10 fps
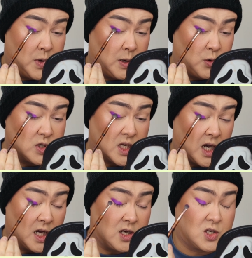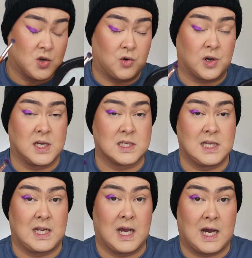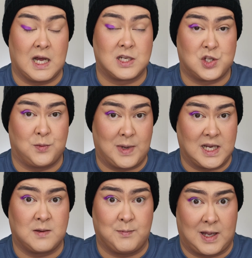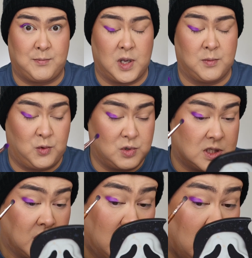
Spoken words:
Purples are notoriously hard to make, matte purples.